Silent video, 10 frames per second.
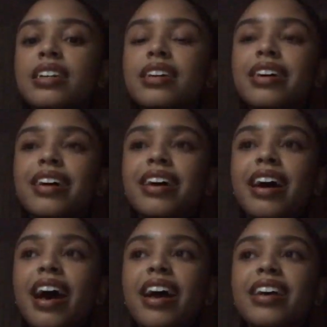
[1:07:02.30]
But
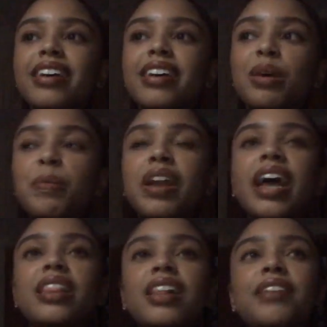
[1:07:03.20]

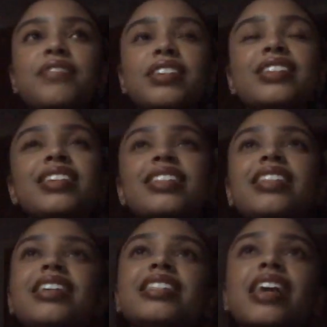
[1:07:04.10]
the
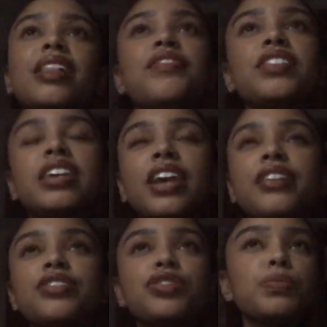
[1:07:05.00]
thing is, I love the
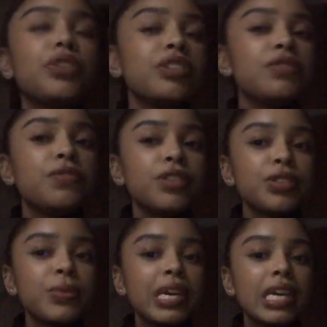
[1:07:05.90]
characters more in The Force
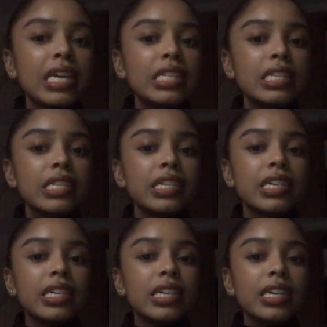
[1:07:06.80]
Awakens.
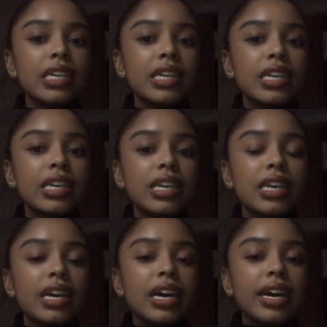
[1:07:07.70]

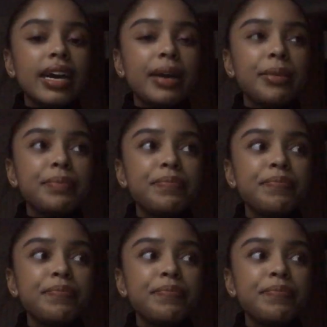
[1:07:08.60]
But,